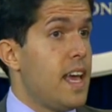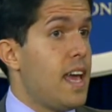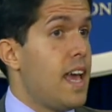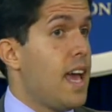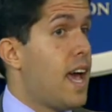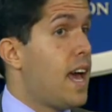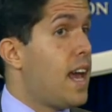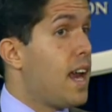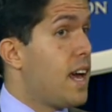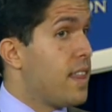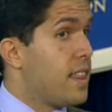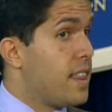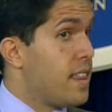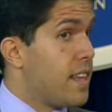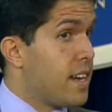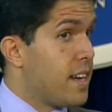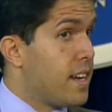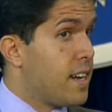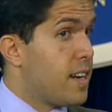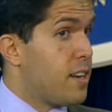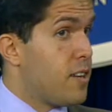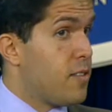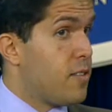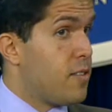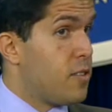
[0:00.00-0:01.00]
And I
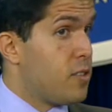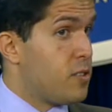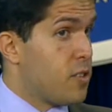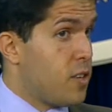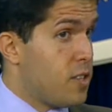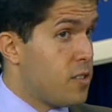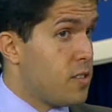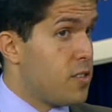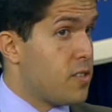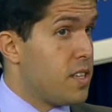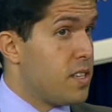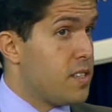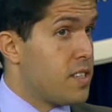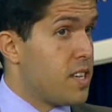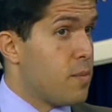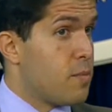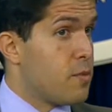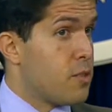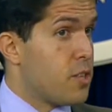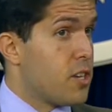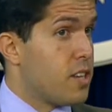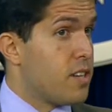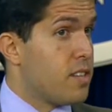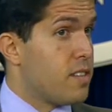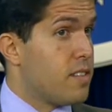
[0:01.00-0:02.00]
think there's also the
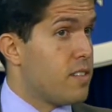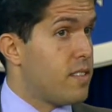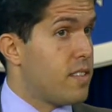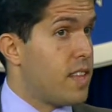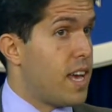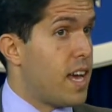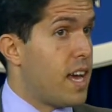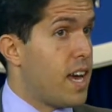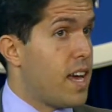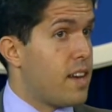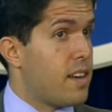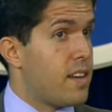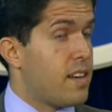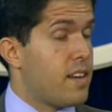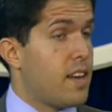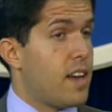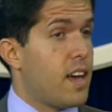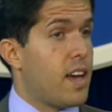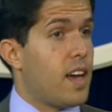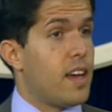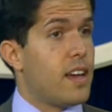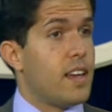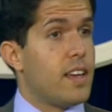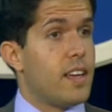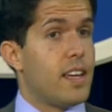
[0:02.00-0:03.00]
assumption that
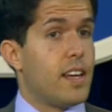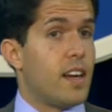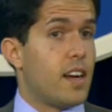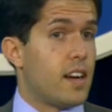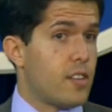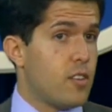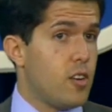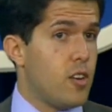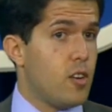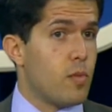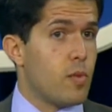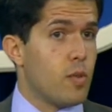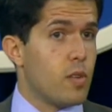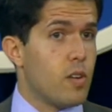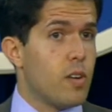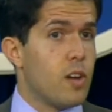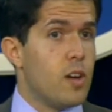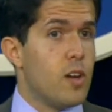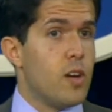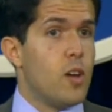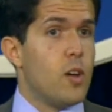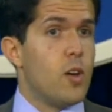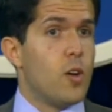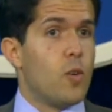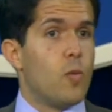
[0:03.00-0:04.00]
in October,
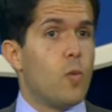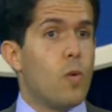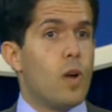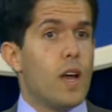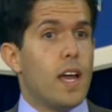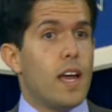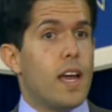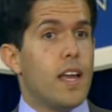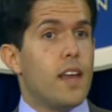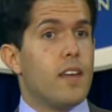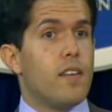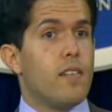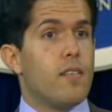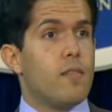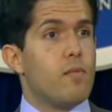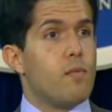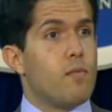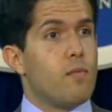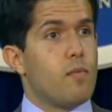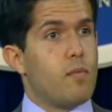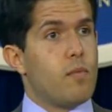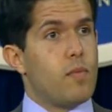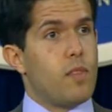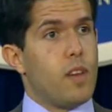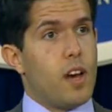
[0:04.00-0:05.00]
when
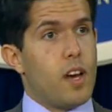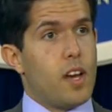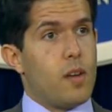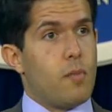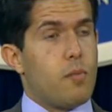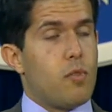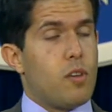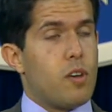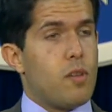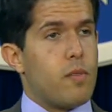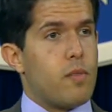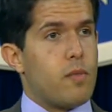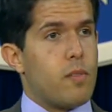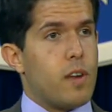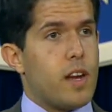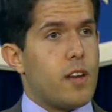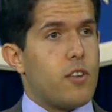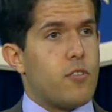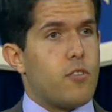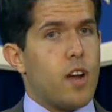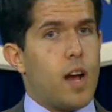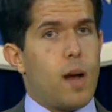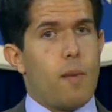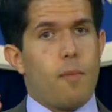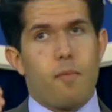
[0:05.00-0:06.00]
the unemployment rate
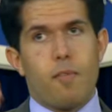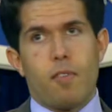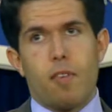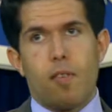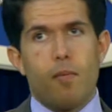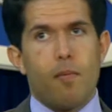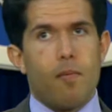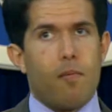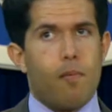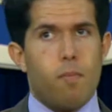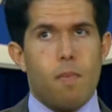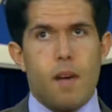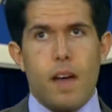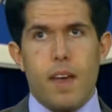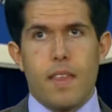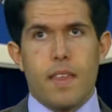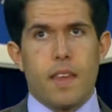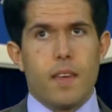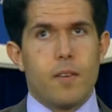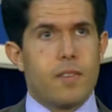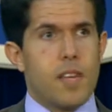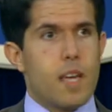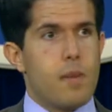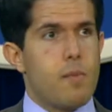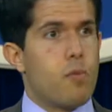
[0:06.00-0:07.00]
dropped from, I think
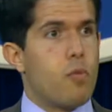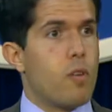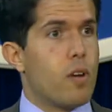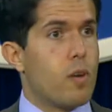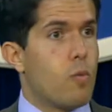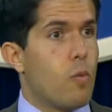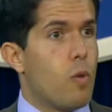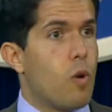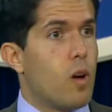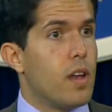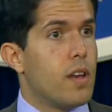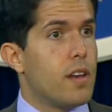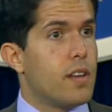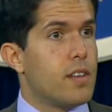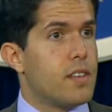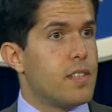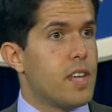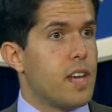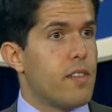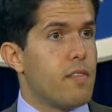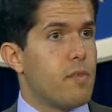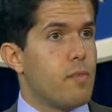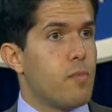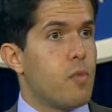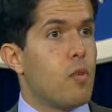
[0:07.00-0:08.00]
it was 8.1 to
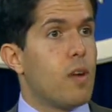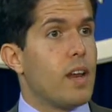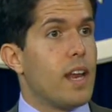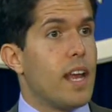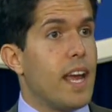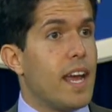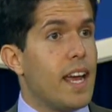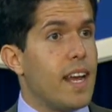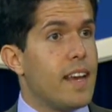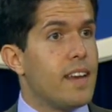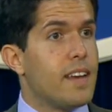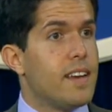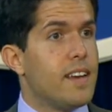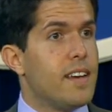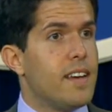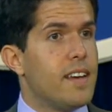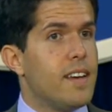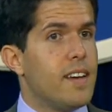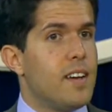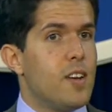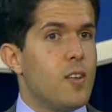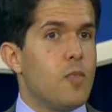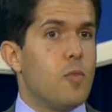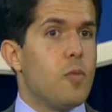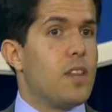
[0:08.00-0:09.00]
7.8.
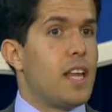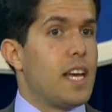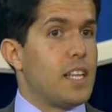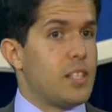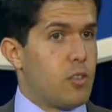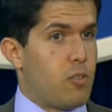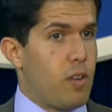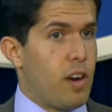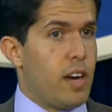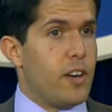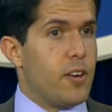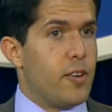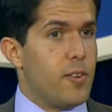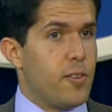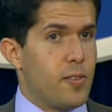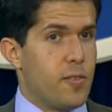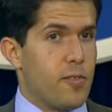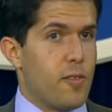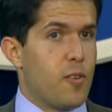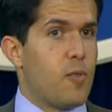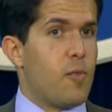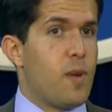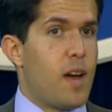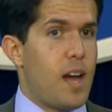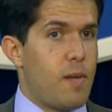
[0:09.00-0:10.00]
Well, that's great news
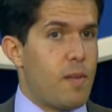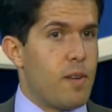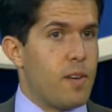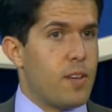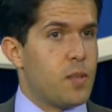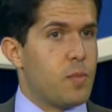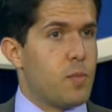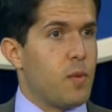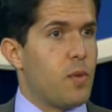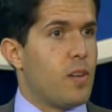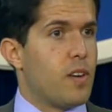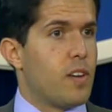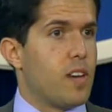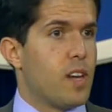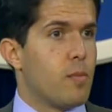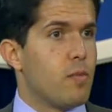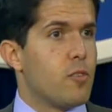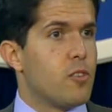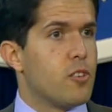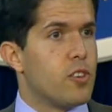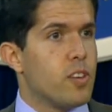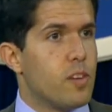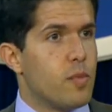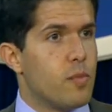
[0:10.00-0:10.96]
for Obama. His polling numbers should